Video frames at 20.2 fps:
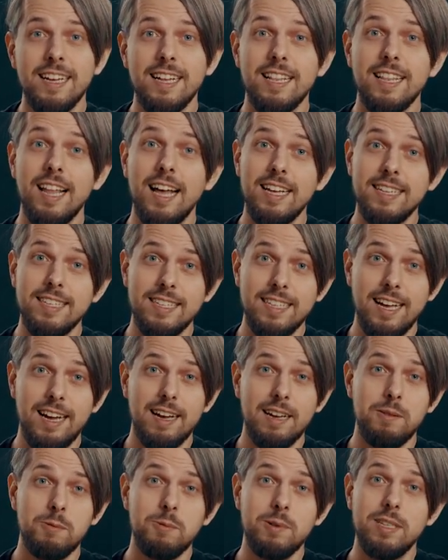Last
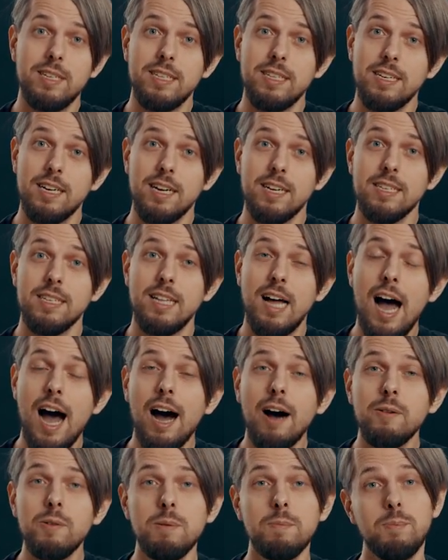time we discussed
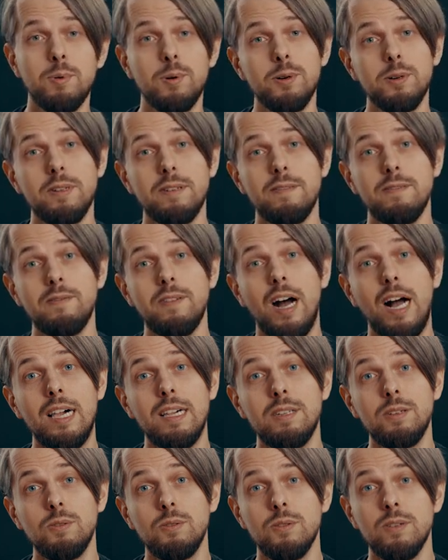how important
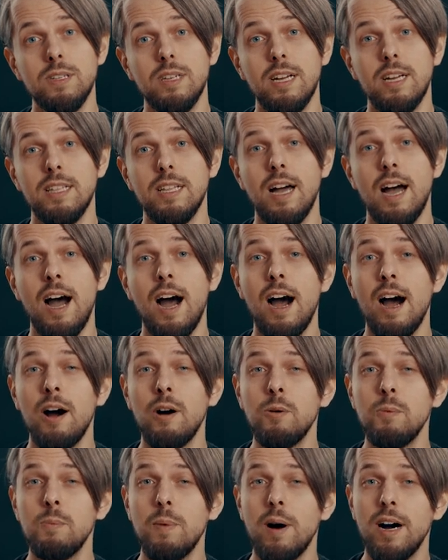values and
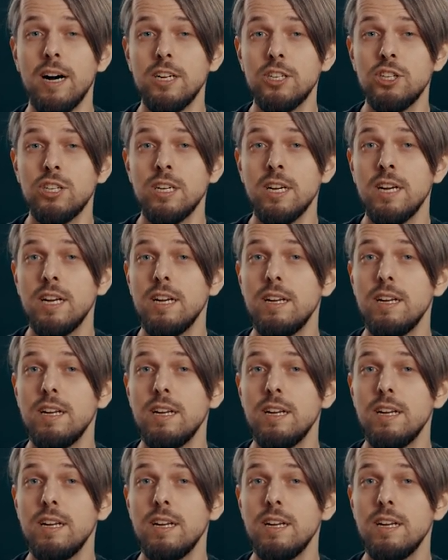how much